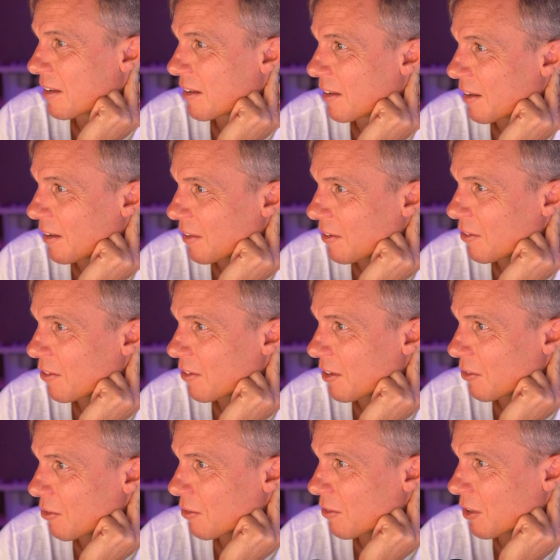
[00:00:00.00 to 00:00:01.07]
Oh, this is
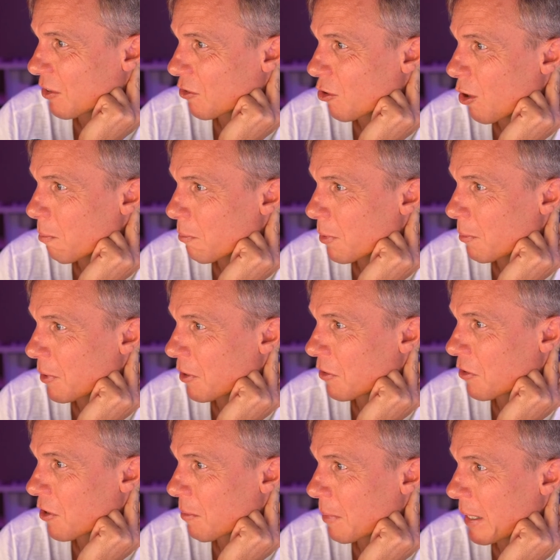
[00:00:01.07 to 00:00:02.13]
interesting. Top permitted
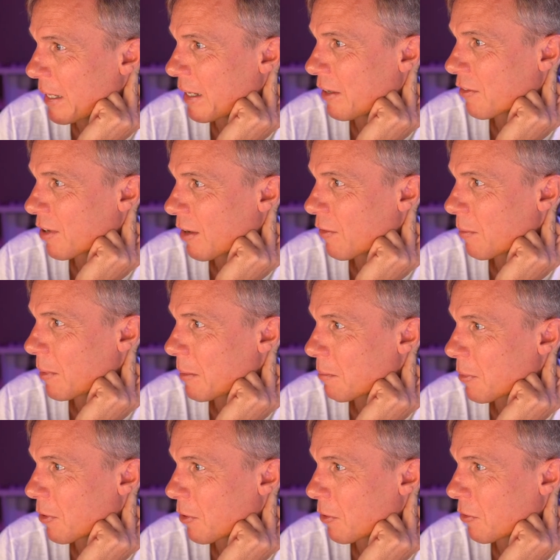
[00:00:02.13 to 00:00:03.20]
domains,
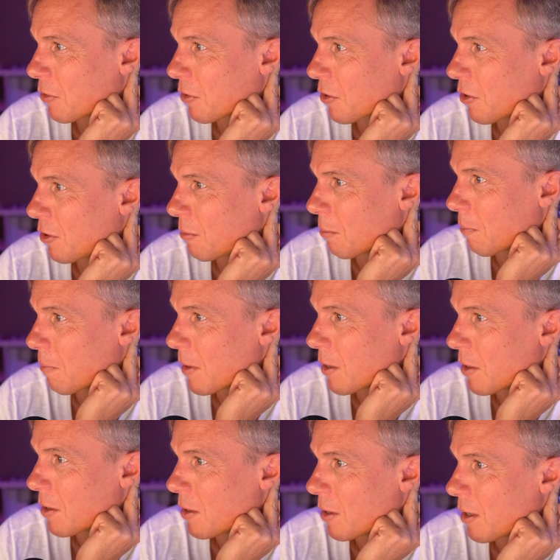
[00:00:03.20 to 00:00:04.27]
haveibeenpwned.com.
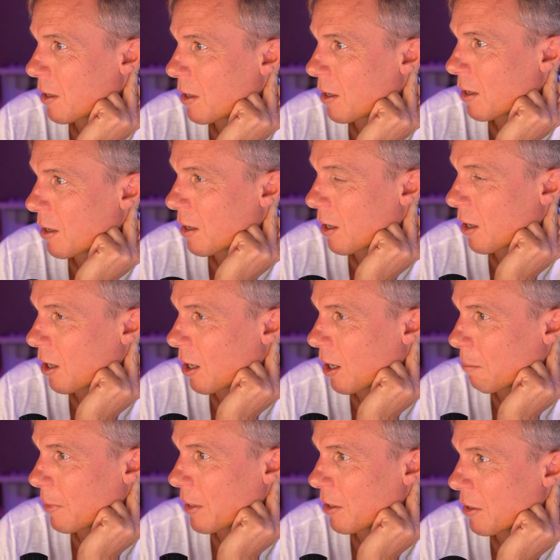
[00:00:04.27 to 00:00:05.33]
I
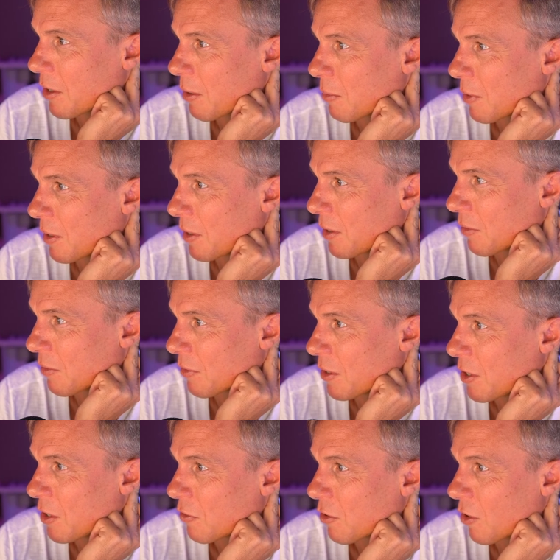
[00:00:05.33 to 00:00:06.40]
bet I know what it is.
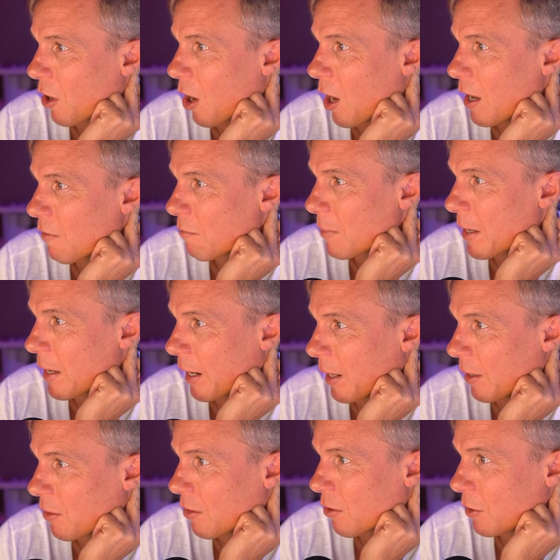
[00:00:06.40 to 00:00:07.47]
So I have
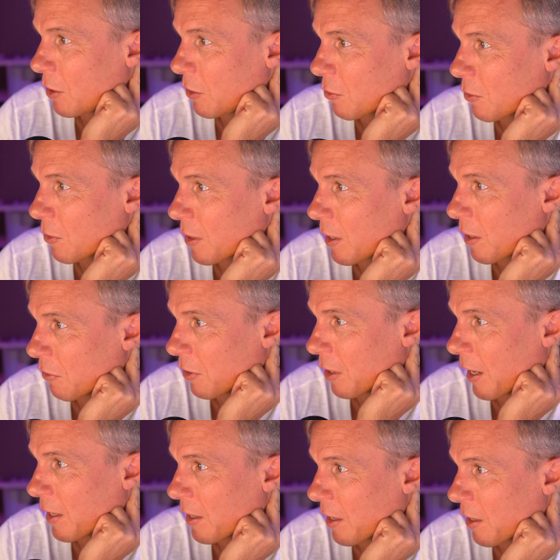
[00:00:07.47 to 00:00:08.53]
made
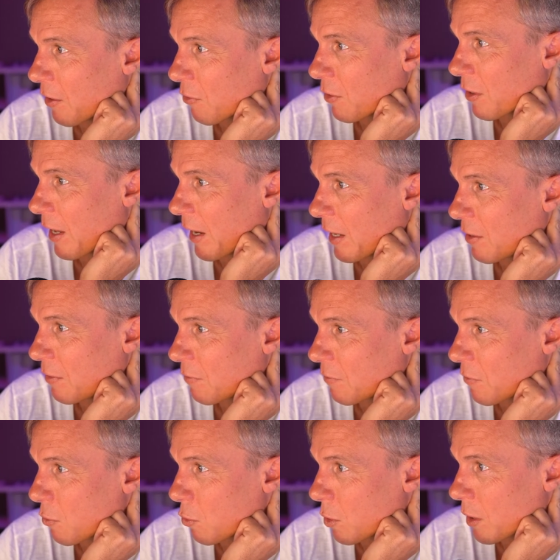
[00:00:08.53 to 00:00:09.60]

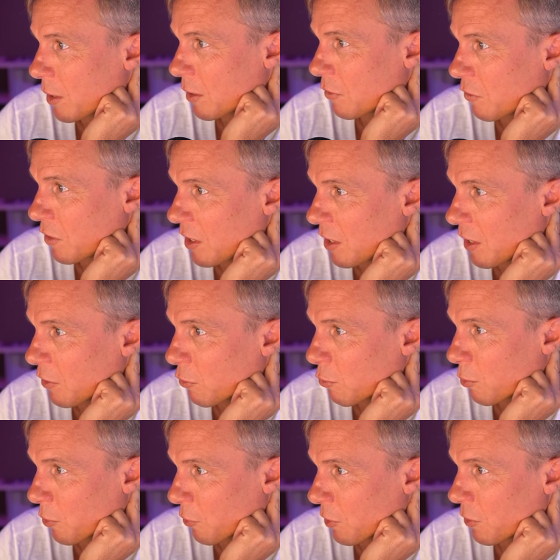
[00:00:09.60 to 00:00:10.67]
32,884 DNS
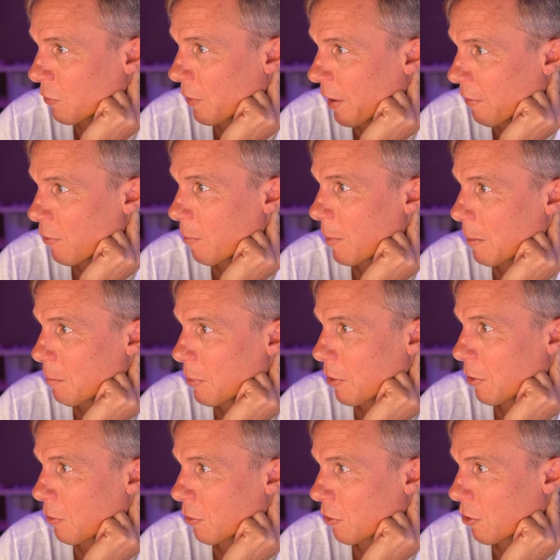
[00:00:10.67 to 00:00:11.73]
queries for
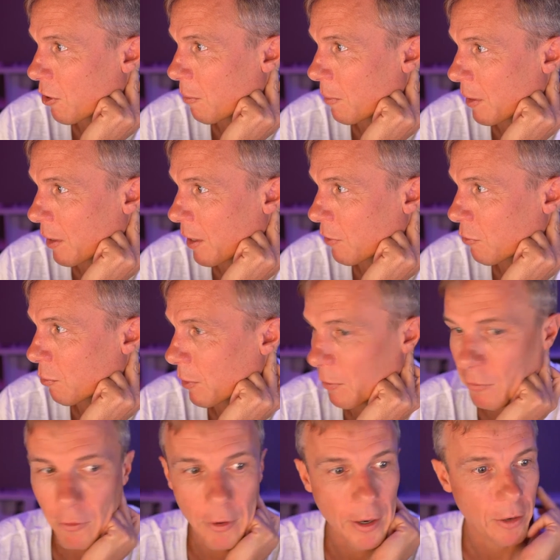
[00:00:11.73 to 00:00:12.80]
haveibeenpwned.com in the last
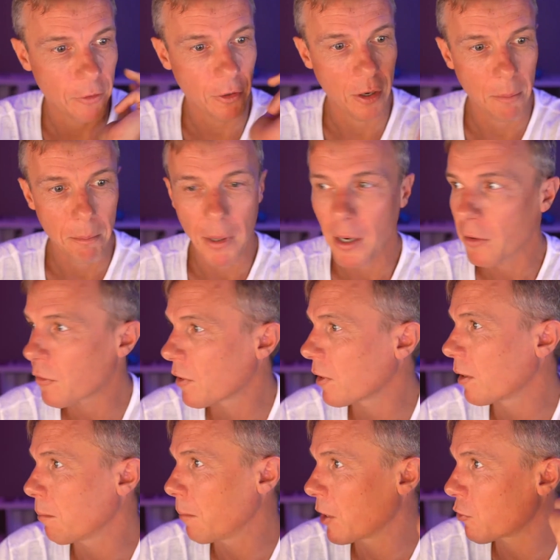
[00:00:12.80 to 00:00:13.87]
24 hours, and I bet it's the
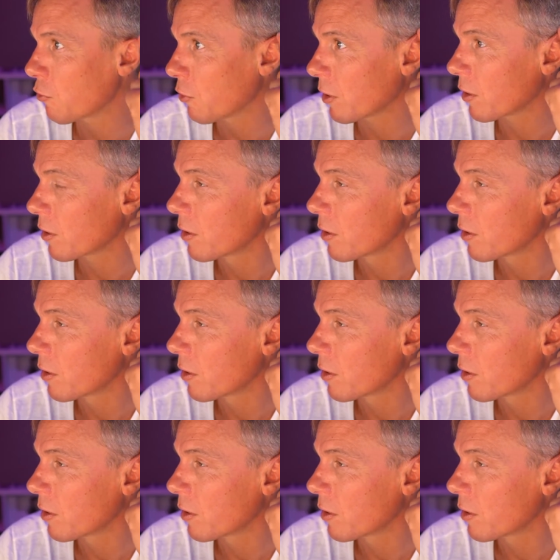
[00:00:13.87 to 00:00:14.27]
Lemetric.